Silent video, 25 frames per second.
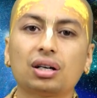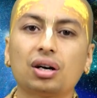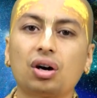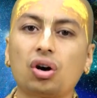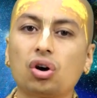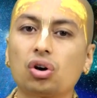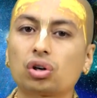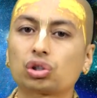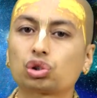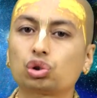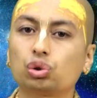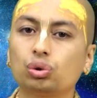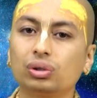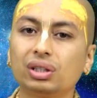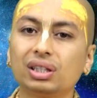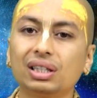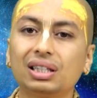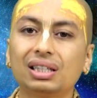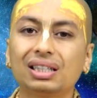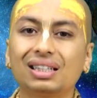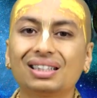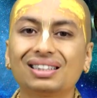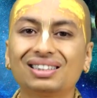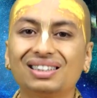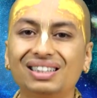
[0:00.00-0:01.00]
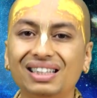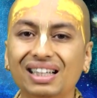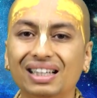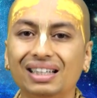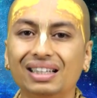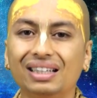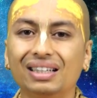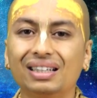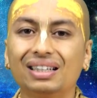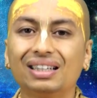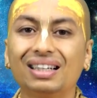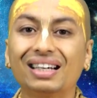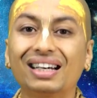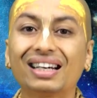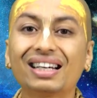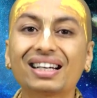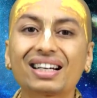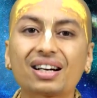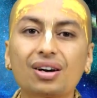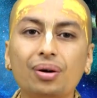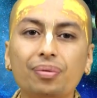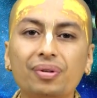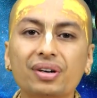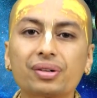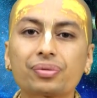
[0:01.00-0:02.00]
Arjuna then
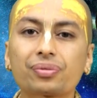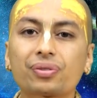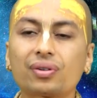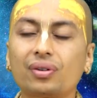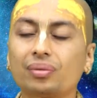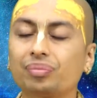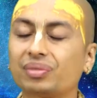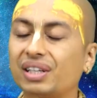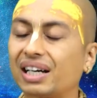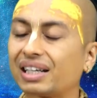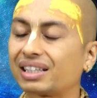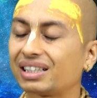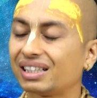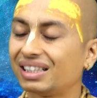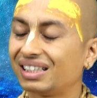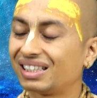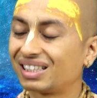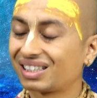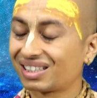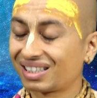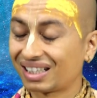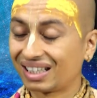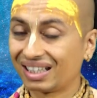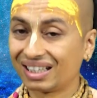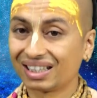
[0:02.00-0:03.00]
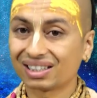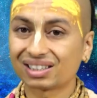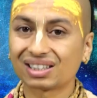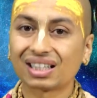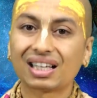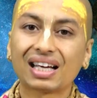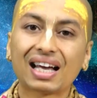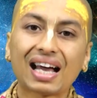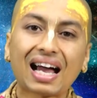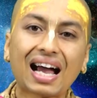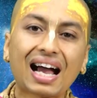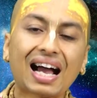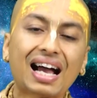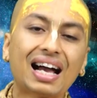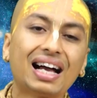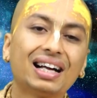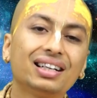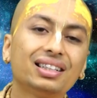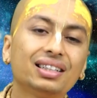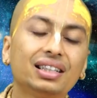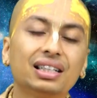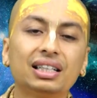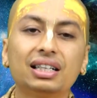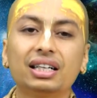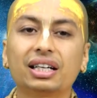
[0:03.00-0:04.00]
recovered from that stage
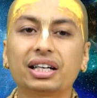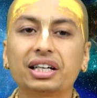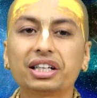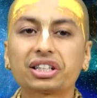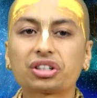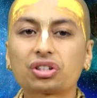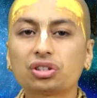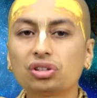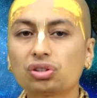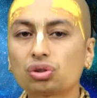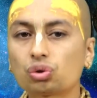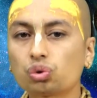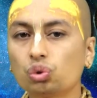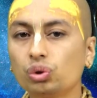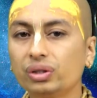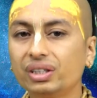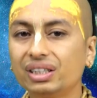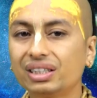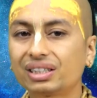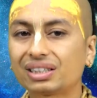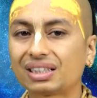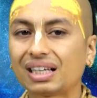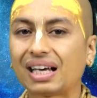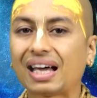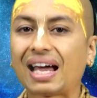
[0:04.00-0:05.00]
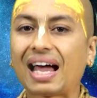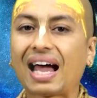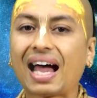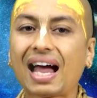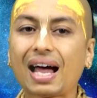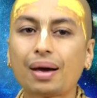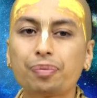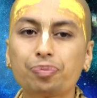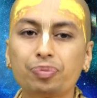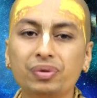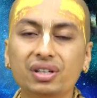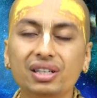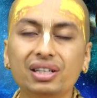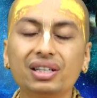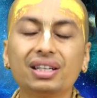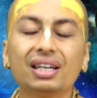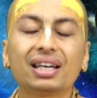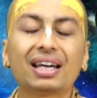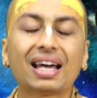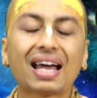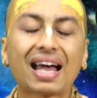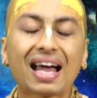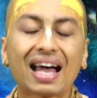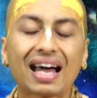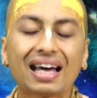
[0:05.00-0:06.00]
and returned to his happy
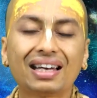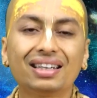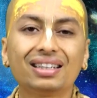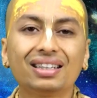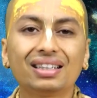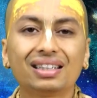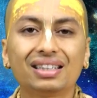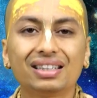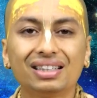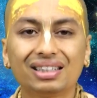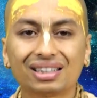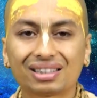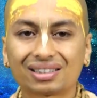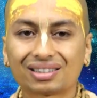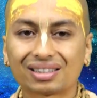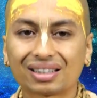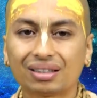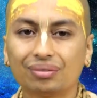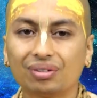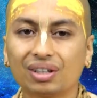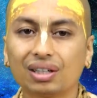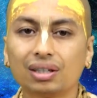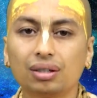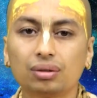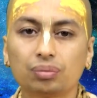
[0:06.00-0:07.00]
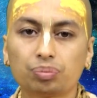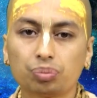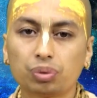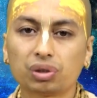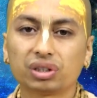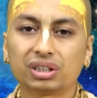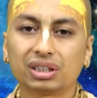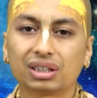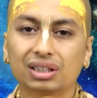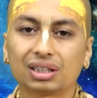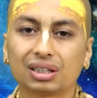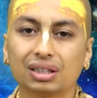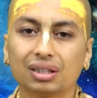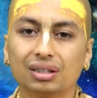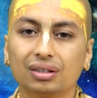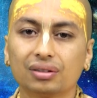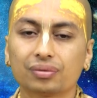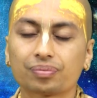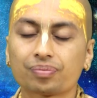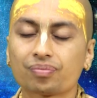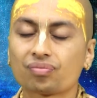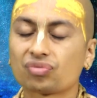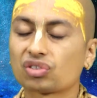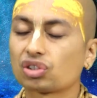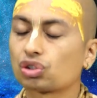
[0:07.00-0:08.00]
and stable position.
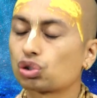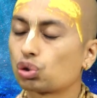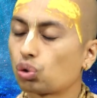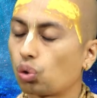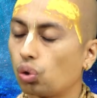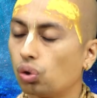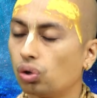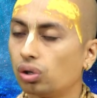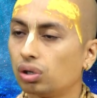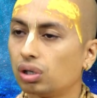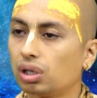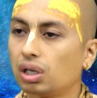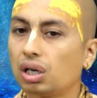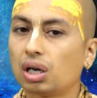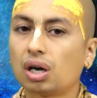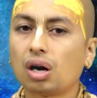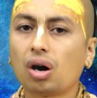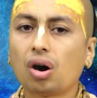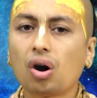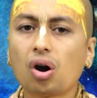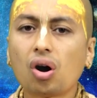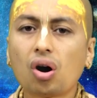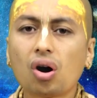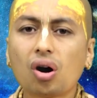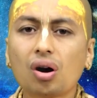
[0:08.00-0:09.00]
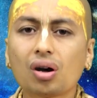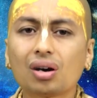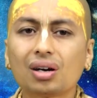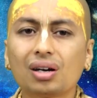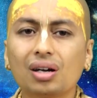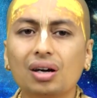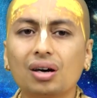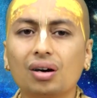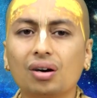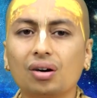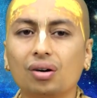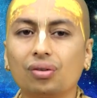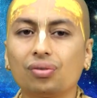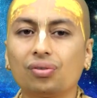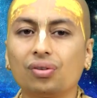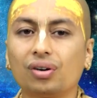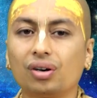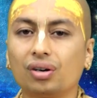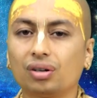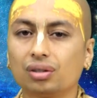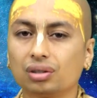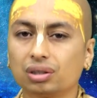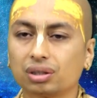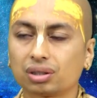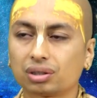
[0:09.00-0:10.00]
So, all of
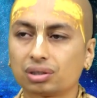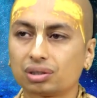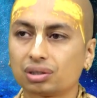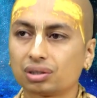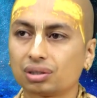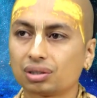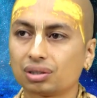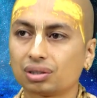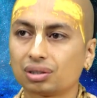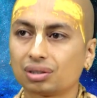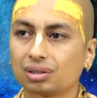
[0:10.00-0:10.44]
us